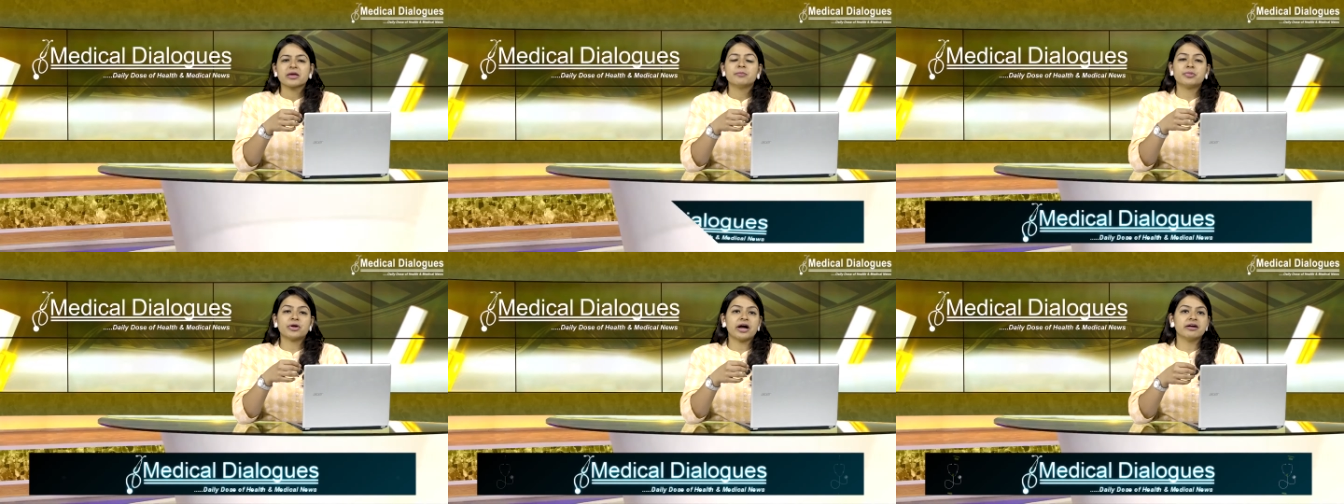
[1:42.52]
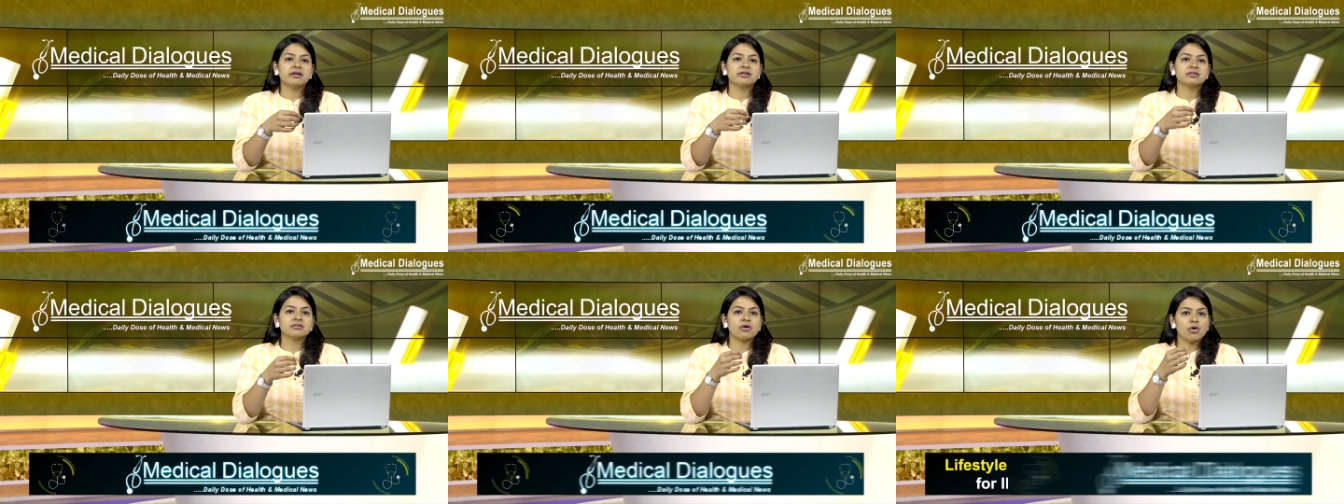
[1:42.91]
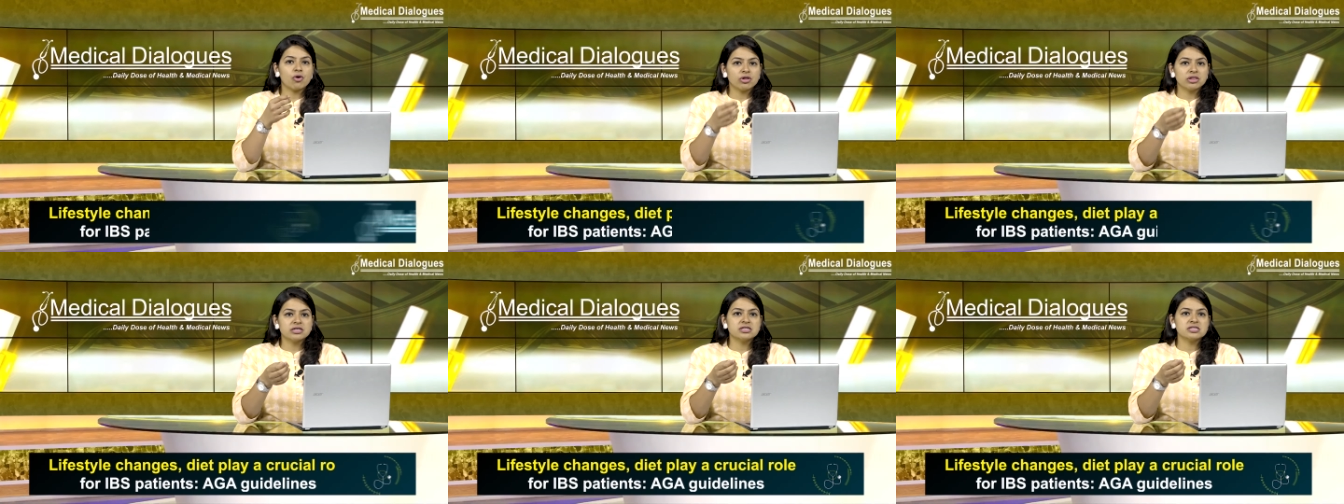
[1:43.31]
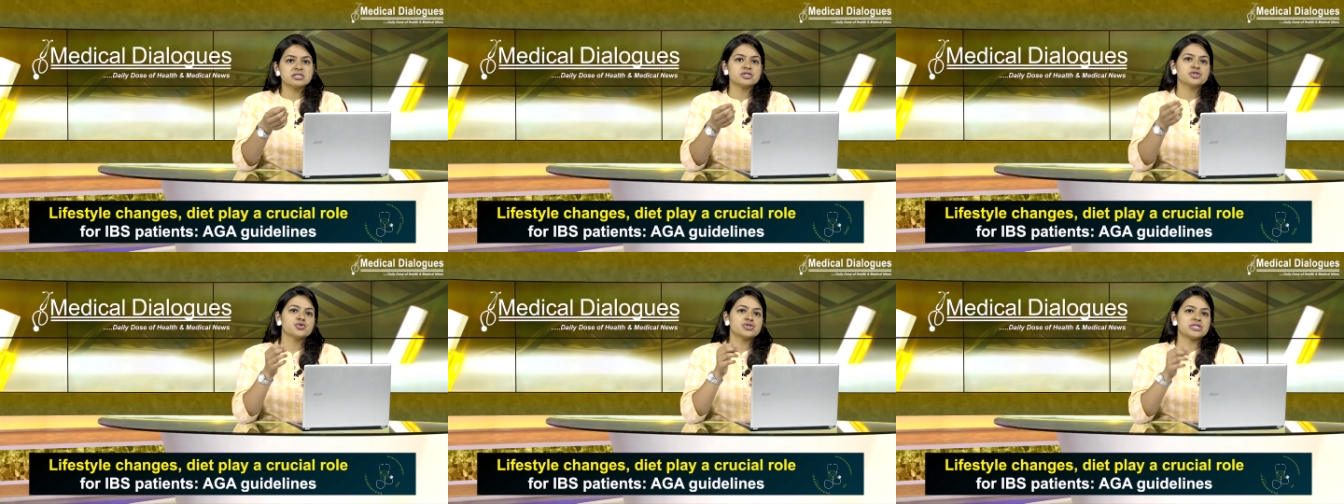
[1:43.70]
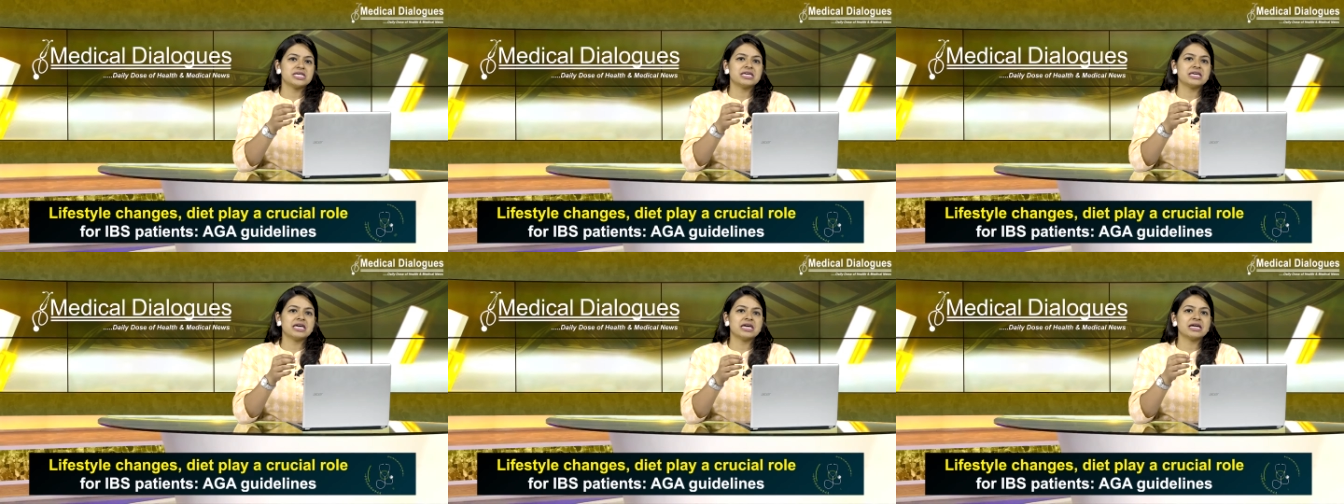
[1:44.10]
Prior all this to
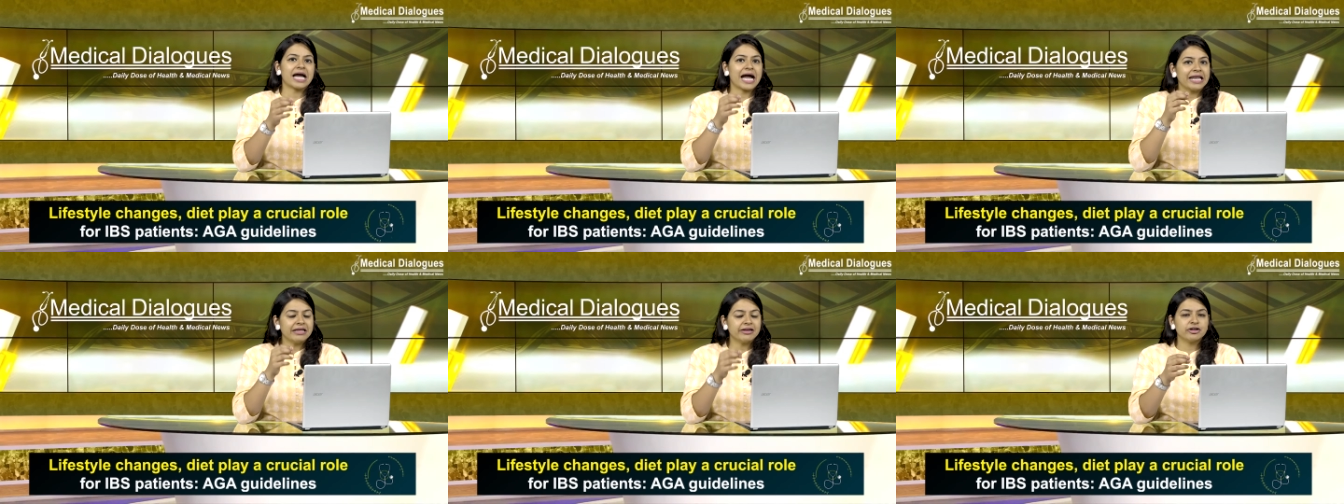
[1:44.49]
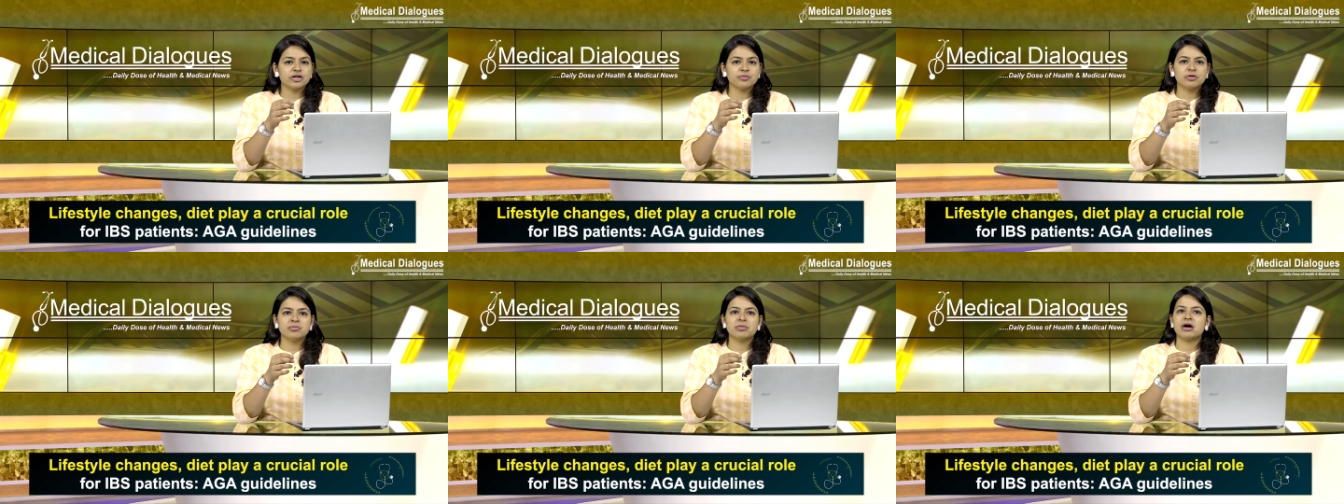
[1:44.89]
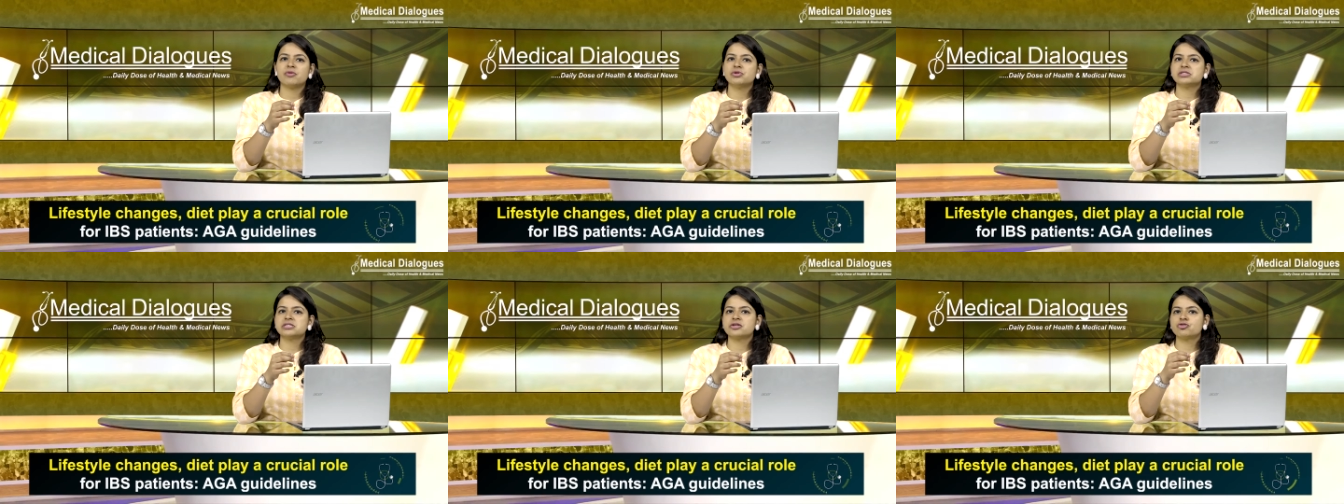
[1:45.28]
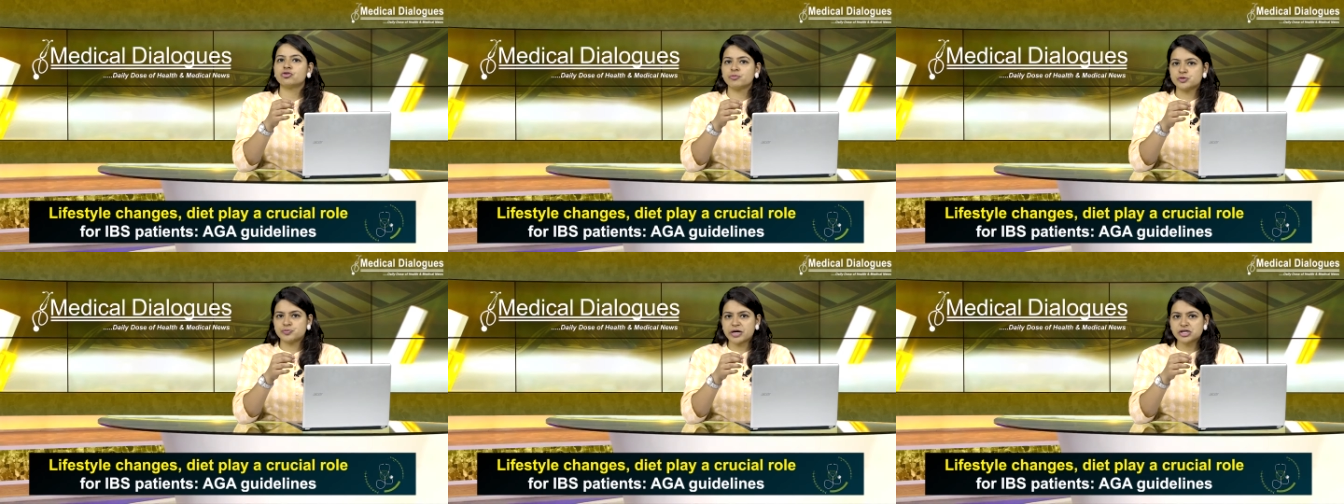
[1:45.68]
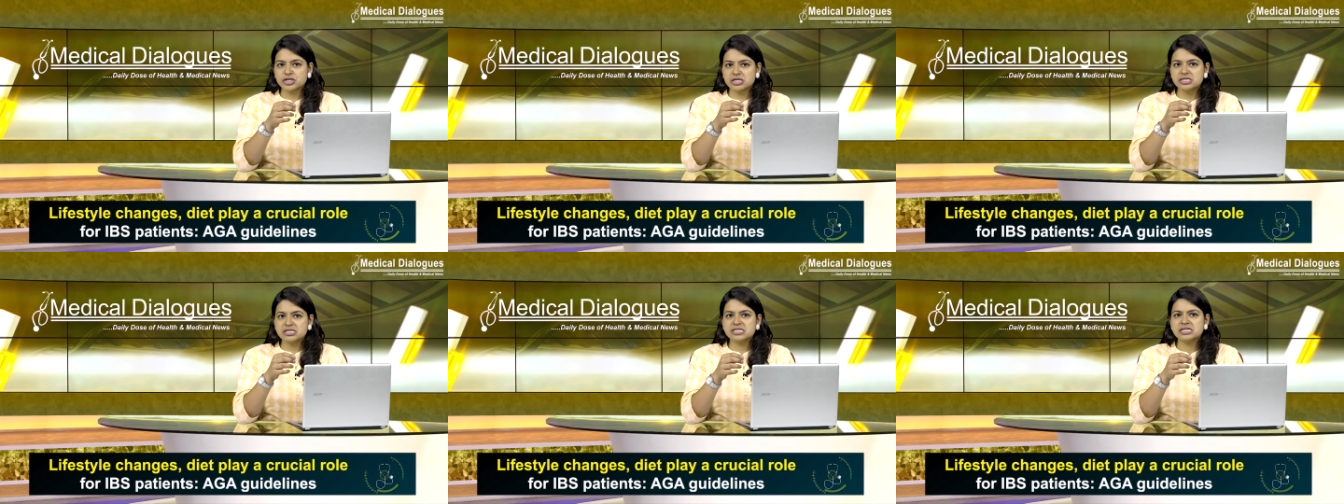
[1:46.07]
seeking an irritable bowel syndrome
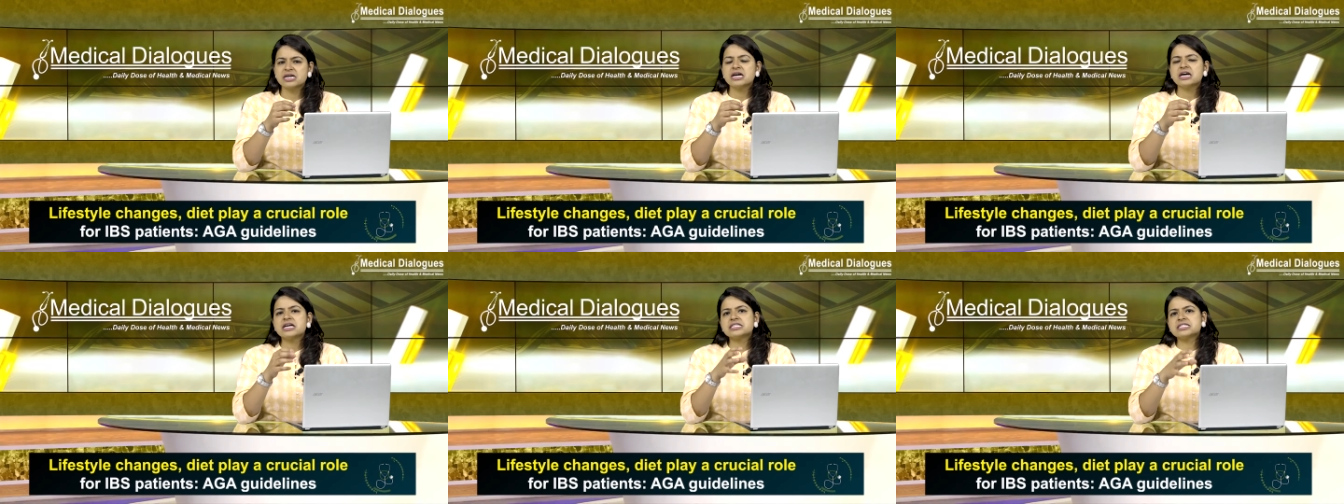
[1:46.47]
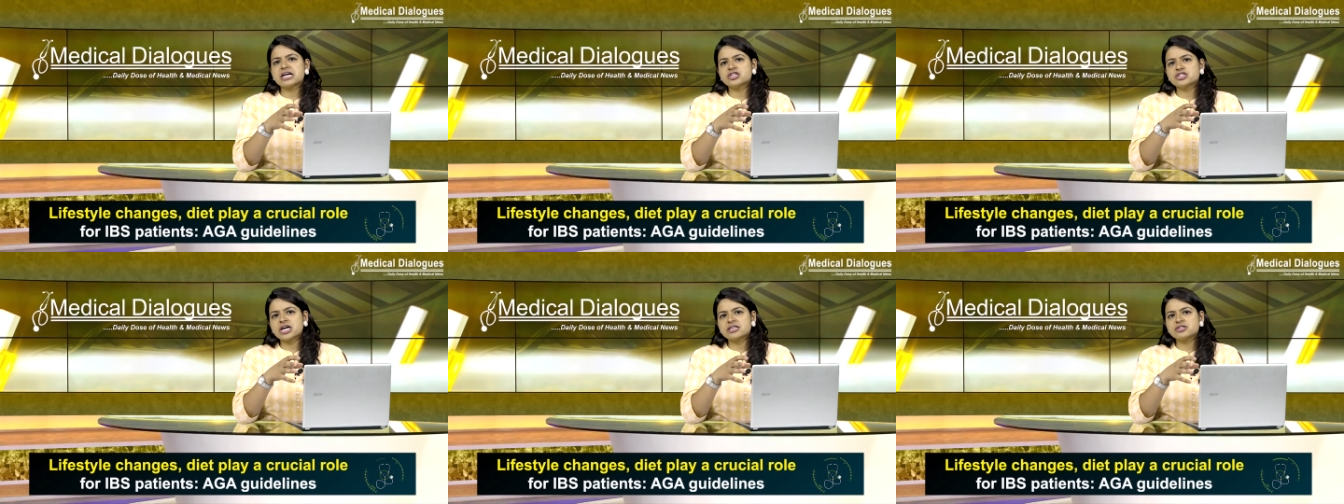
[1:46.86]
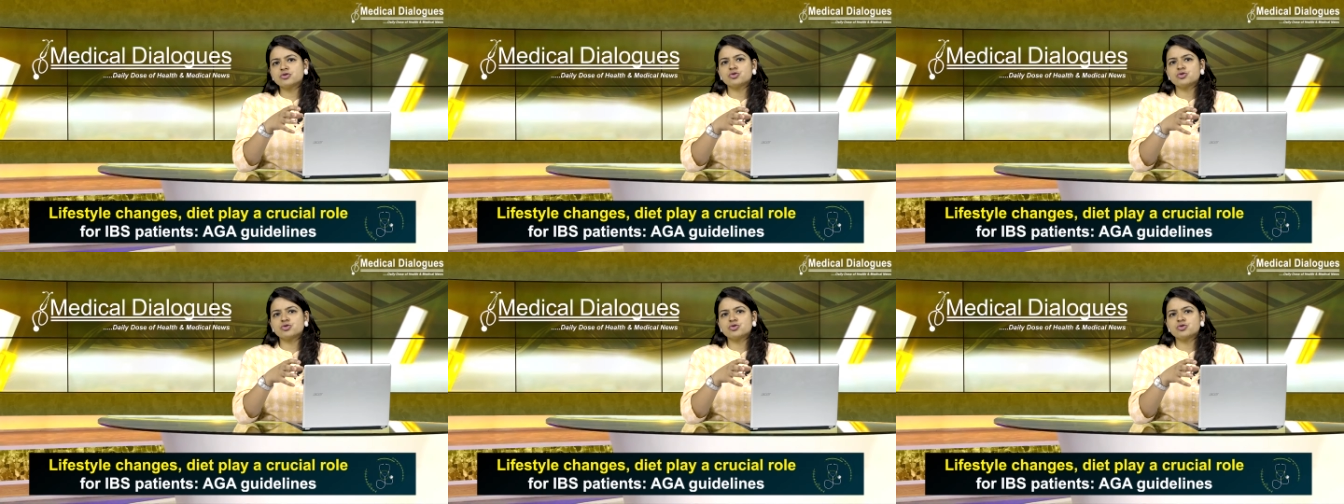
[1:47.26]
specialist, such as